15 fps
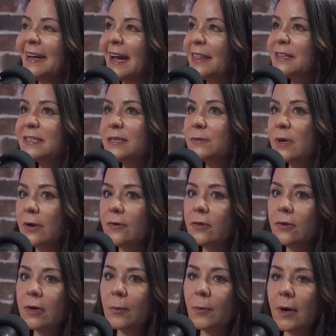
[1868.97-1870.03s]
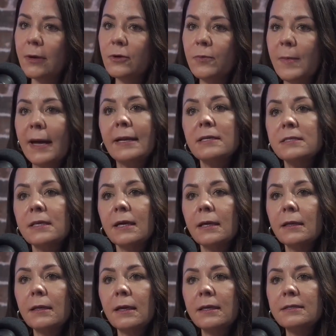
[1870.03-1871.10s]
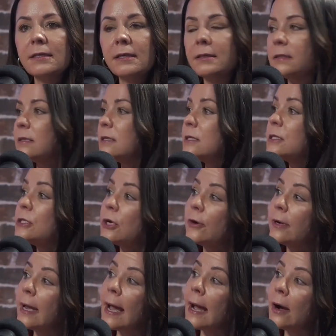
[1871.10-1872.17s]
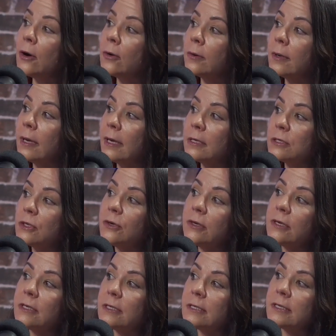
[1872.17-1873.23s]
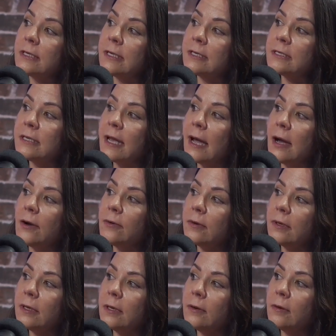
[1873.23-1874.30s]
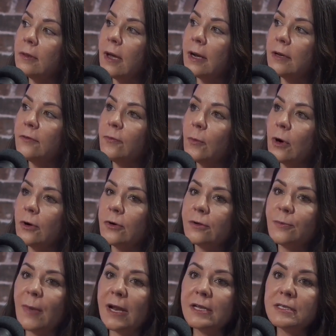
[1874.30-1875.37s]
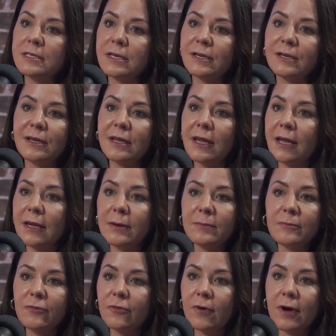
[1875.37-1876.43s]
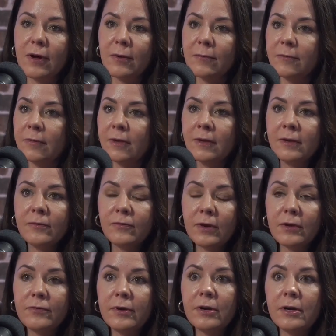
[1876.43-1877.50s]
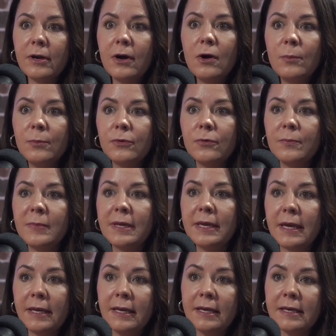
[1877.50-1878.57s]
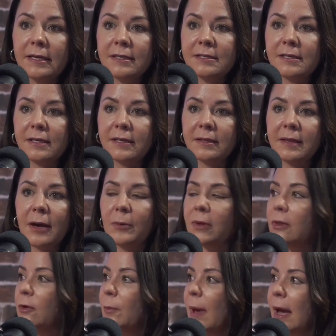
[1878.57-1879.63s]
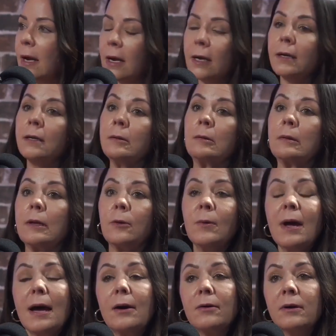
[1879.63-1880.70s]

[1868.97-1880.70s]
at the same time, you look at modern medicine, it didn't start out as good as it is now. A lot of modern medicine came from very, very humble beginnings, and now we look back on it and we're like, wow.